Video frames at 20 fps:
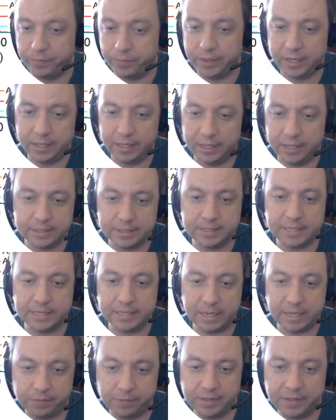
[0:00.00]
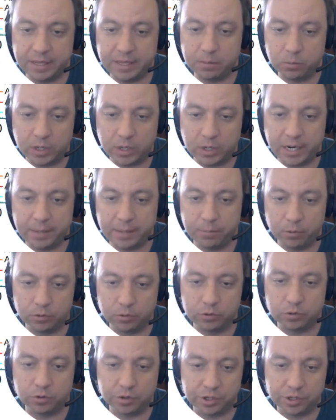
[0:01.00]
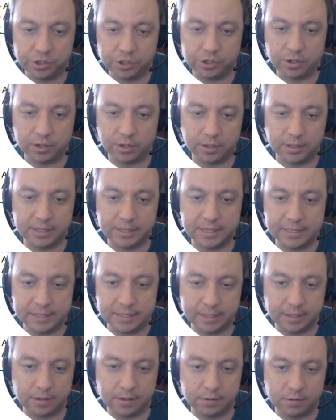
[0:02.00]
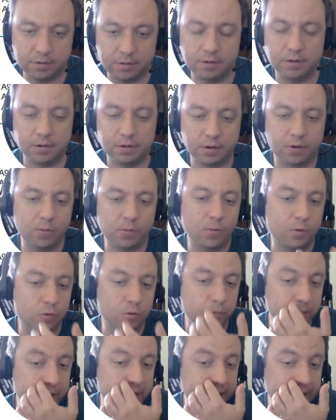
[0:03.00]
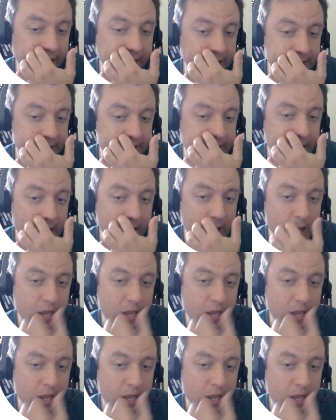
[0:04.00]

And then some of them were able to reach decent quantum yields,